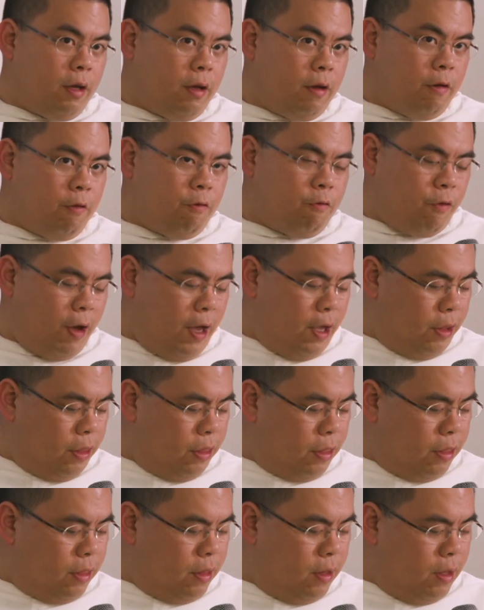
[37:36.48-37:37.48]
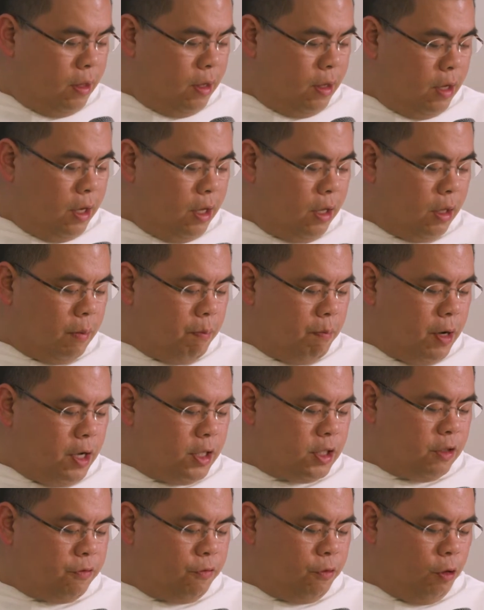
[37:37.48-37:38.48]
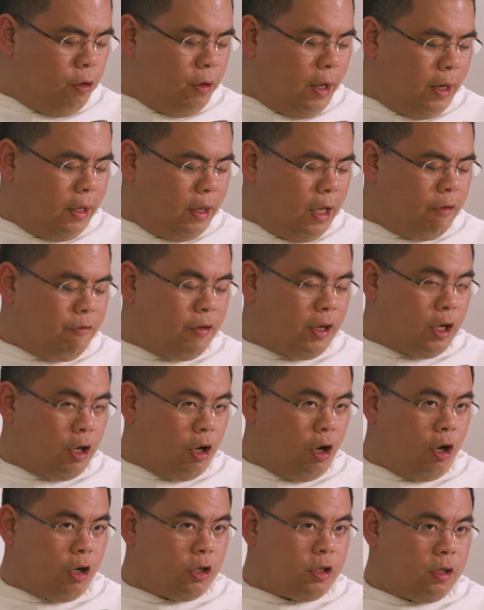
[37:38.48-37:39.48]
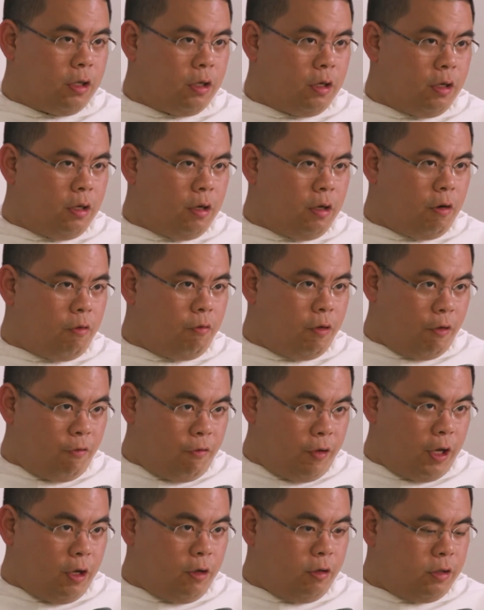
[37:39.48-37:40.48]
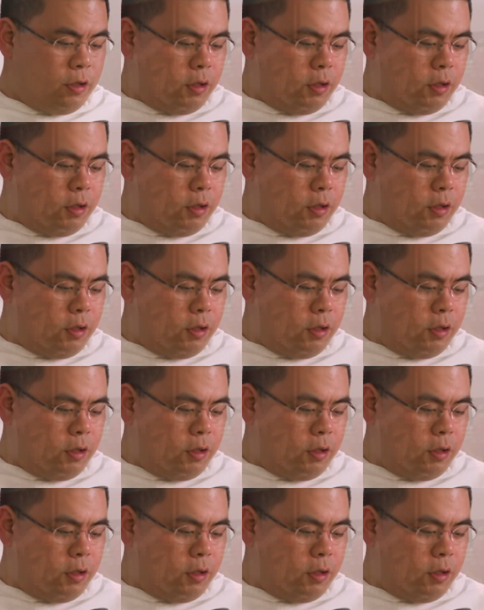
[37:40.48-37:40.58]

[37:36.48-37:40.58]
faith in the merciful and loving God revealed